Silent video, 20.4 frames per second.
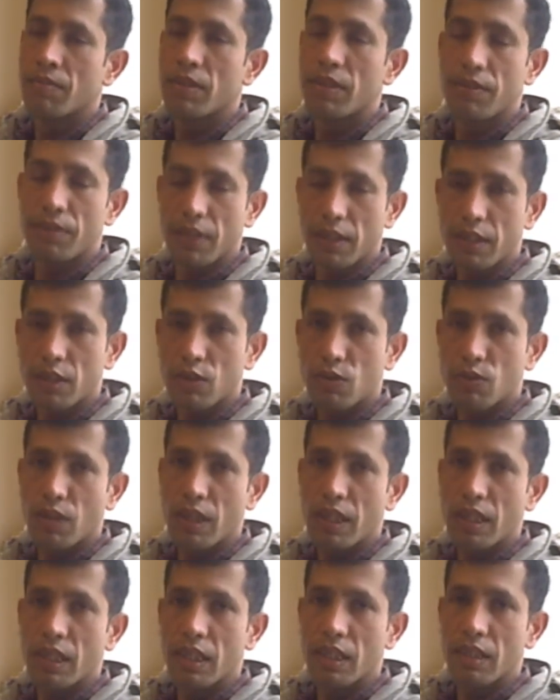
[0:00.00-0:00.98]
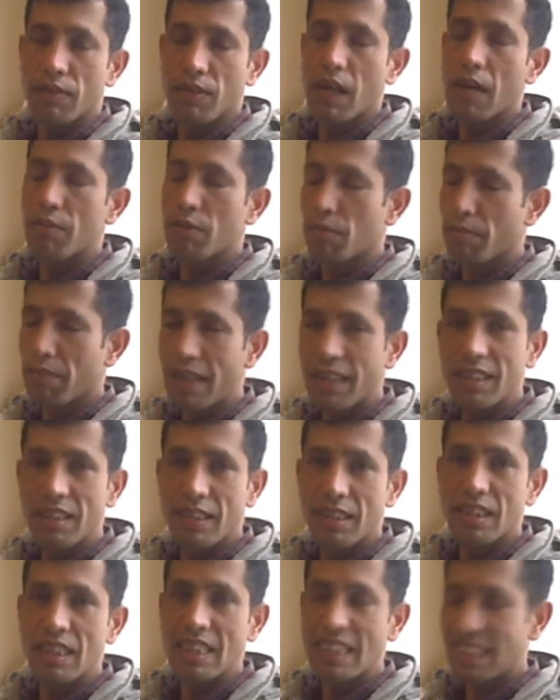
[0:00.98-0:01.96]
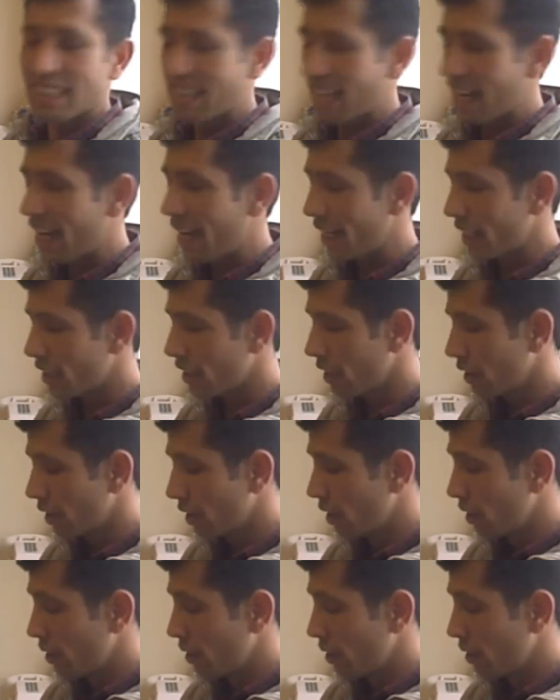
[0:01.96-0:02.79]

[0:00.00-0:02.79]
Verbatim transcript: The first one, if I have to mention, is that